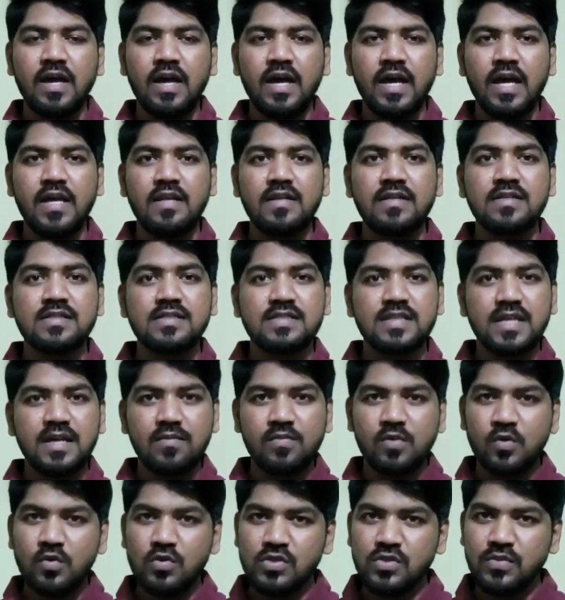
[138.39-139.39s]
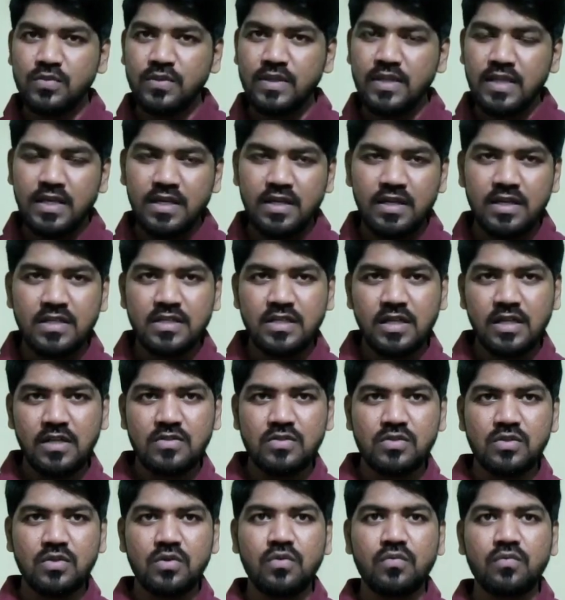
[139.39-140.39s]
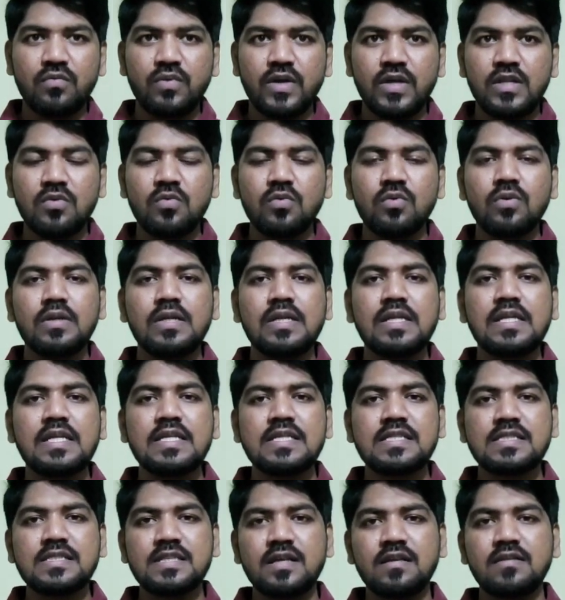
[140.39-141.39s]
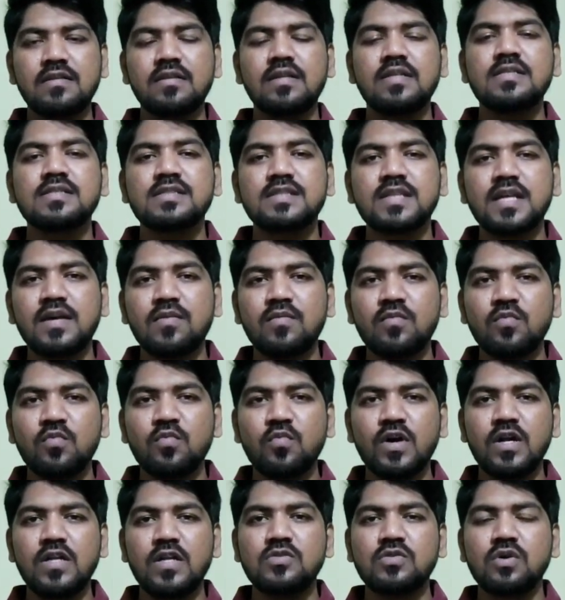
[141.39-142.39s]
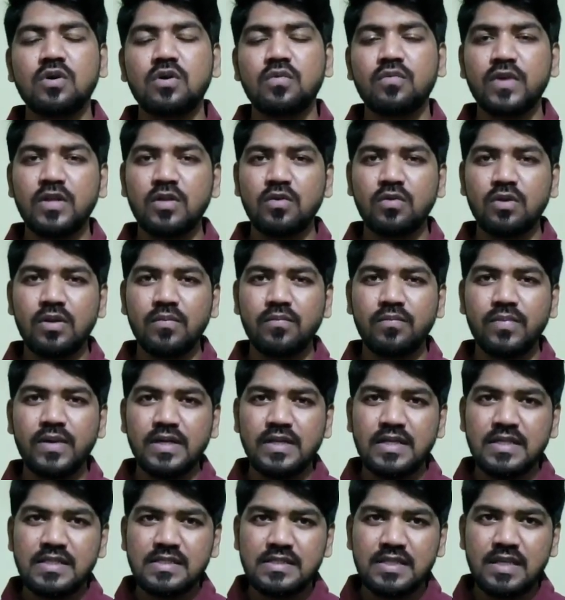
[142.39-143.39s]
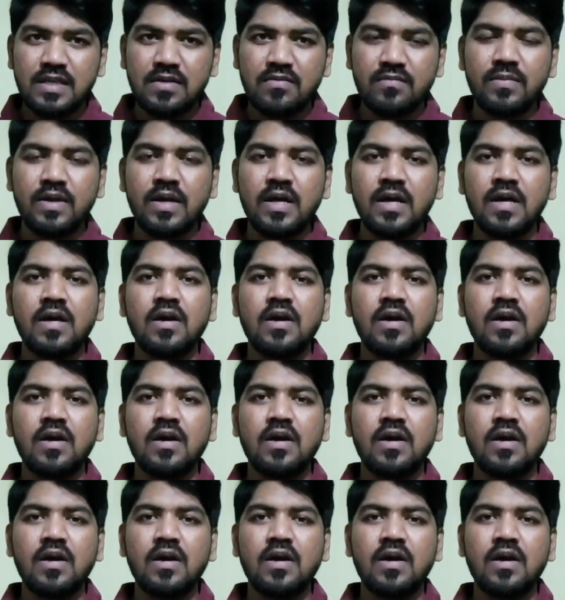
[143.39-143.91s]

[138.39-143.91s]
And same goes with the English also. When you listen the same words, or when you repeat the same